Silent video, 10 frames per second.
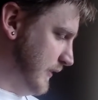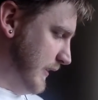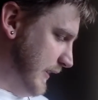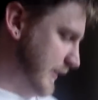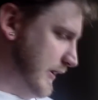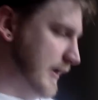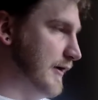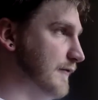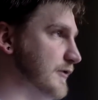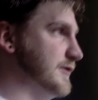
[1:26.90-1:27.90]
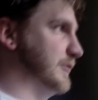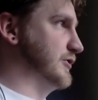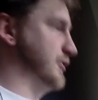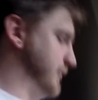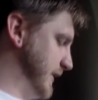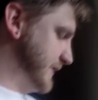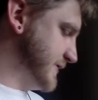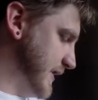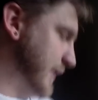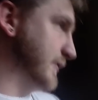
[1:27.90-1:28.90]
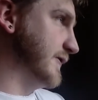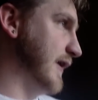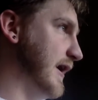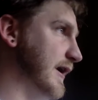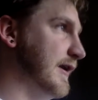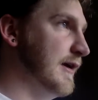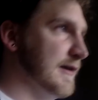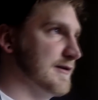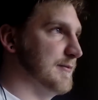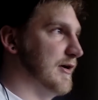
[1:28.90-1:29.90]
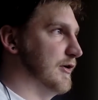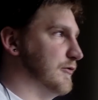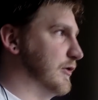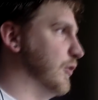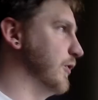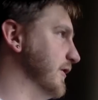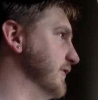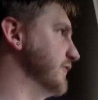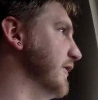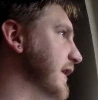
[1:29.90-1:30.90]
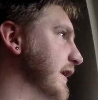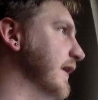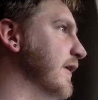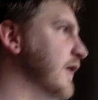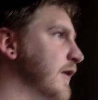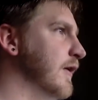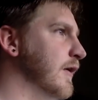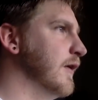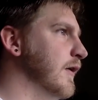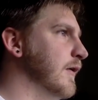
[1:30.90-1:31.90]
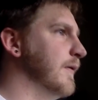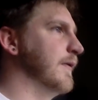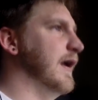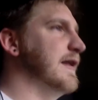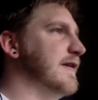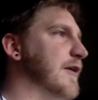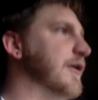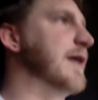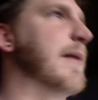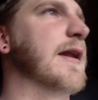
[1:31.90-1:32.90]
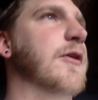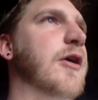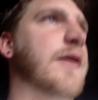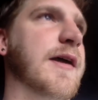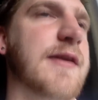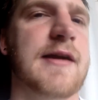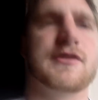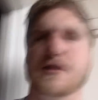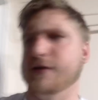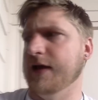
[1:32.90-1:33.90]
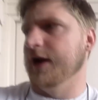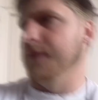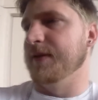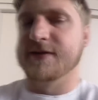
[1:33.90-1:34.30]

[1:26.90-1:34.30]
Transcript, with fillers: And uh, first I'm going to show you guys outside, because I'm not going to record if it's raining. It's not raining bad at all. I think it just let up